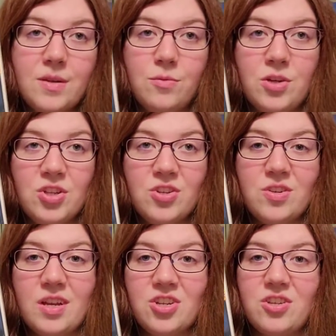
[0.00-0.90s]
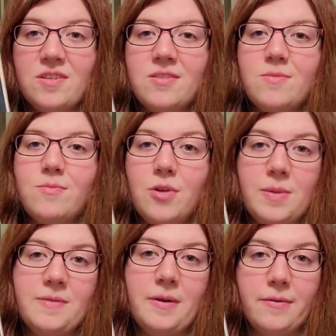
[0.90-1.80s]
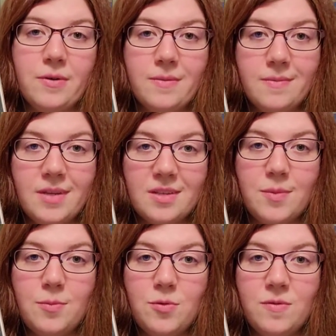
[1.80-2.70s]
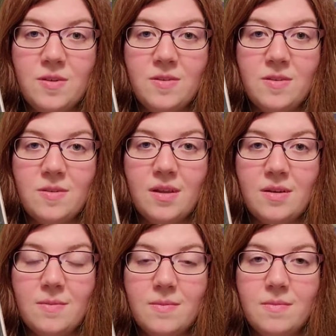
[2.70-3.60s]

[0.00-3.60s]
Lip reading: which actually is one of my favorite X-Men movies that